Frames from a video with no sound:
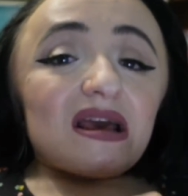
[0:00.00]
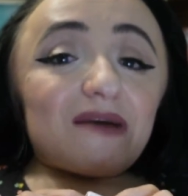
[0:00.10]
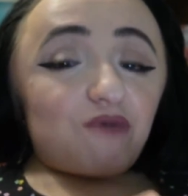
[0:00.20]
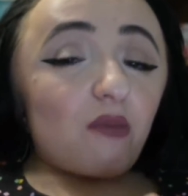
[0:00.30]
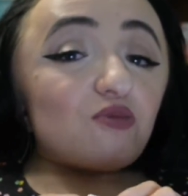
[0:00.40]

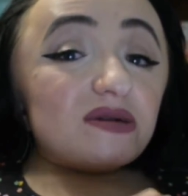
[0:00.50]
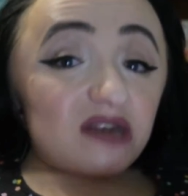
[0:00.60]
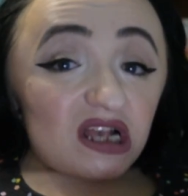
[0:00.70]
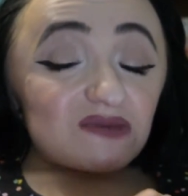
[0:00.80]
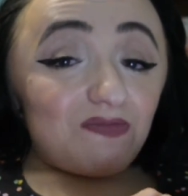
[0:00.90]
It probably
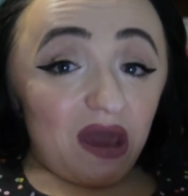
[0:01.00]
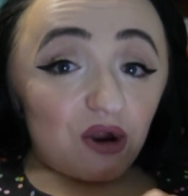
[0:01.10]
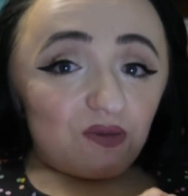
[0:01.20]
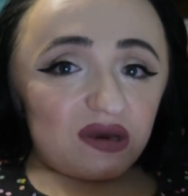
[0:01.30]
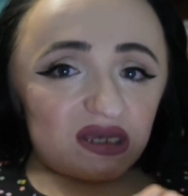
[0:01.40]
does
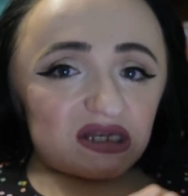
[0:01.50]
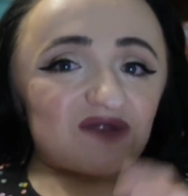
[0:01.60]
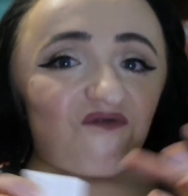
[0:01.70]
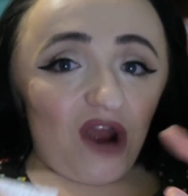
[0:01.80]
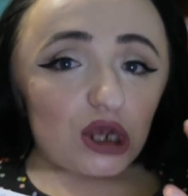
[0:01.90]
better because
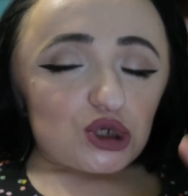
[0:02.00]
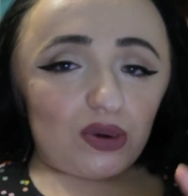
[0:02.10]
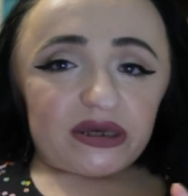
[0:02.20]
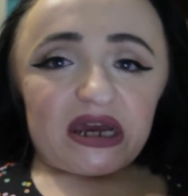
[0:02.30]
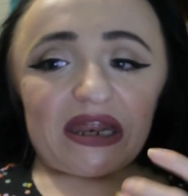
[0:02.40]
it's fresh, so
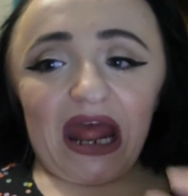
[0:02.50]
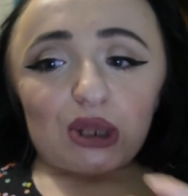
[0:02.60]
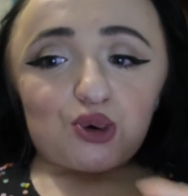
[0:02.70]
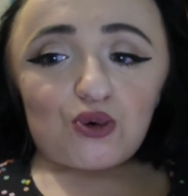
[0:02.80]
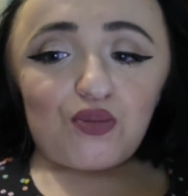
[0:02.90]
it's like a
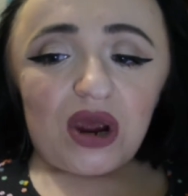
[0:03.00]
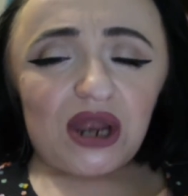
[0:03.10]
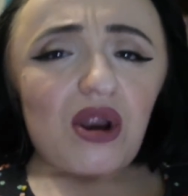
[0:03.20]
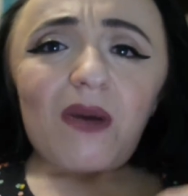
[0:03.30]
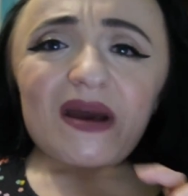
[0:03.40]
natural
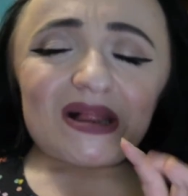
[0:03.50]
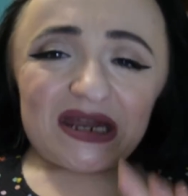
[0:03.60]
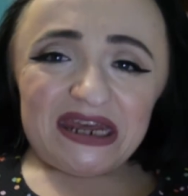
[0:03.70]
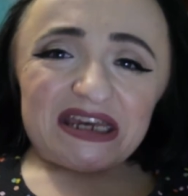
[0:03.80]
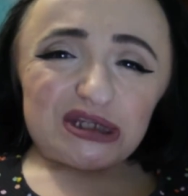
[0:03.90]
brand. Not that
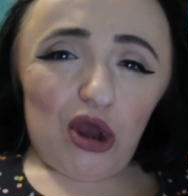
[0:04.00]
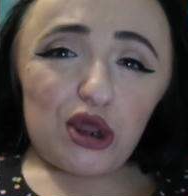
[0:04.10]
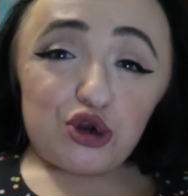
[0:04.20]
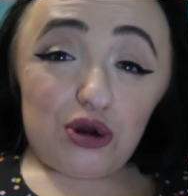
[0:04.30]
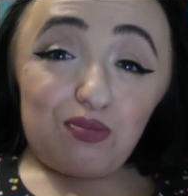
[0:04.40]
Clinique is not
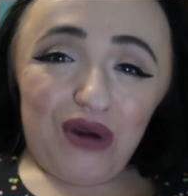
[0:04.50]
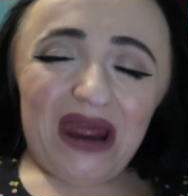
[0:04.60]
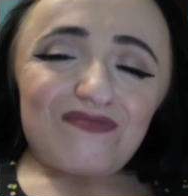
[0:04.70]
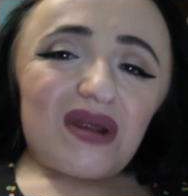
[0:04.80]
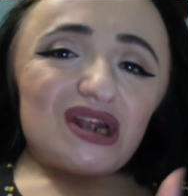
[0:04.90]
a good
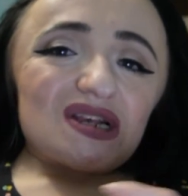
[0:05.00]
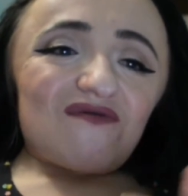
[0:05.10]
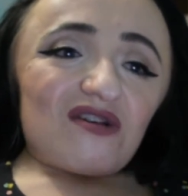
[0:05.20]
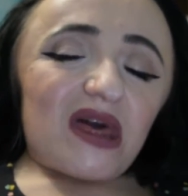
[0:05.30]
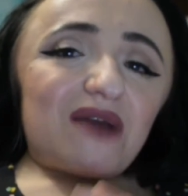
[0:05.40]
brand, but I
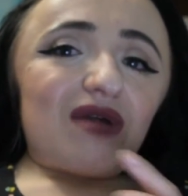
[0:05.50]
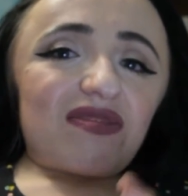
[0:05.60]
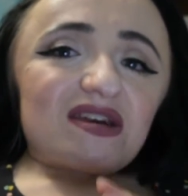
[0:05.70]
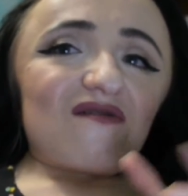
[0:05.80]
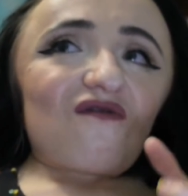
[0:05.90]
just feel like when I
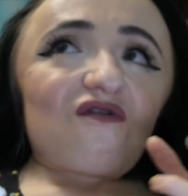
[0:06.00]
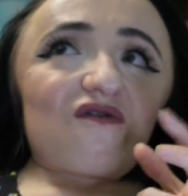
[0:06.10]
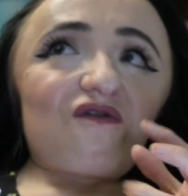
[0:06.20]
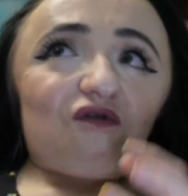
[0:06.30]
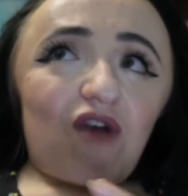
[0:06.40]
think of
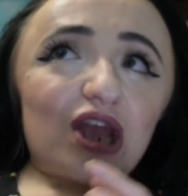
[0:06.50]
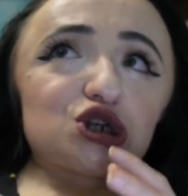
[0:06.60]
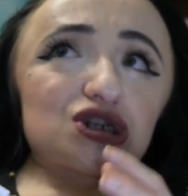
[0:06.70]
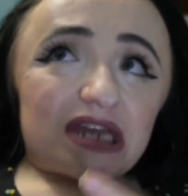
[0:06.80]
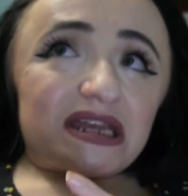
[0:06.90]

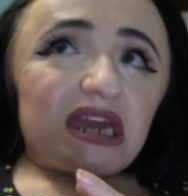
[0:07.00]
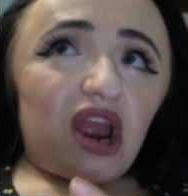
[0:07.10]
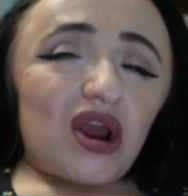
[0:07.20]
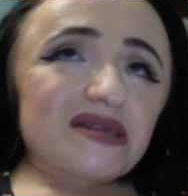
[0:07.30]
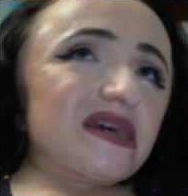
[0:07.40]
fresh
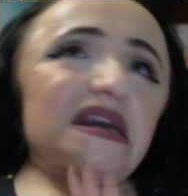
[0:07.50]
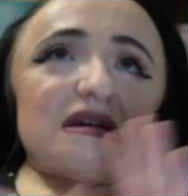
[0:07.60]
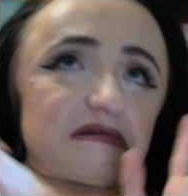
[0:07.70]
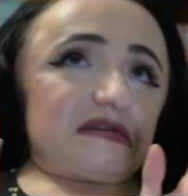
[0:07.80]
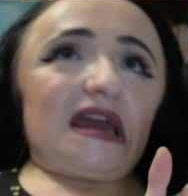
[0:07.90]
skincare, it's like
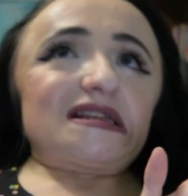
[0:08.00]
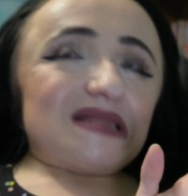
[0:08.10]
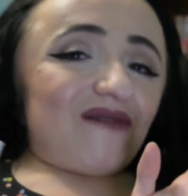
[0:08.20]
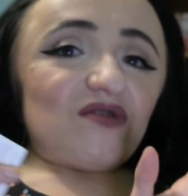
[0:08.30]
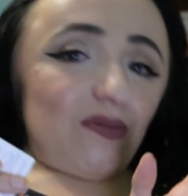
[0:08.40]
next
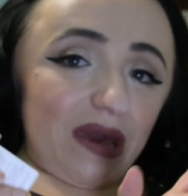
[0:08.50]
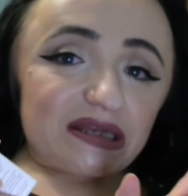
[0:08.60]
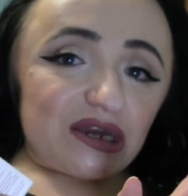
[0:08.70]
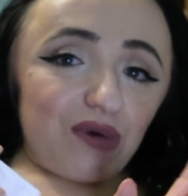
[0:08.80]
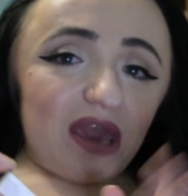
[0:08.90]
level
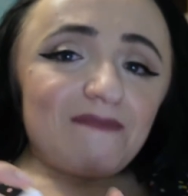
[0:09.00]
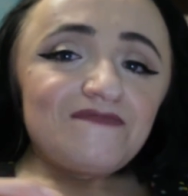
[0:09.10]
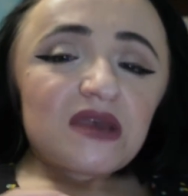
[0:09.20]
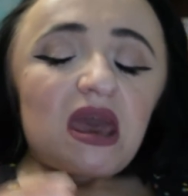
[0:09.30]
amazing, right?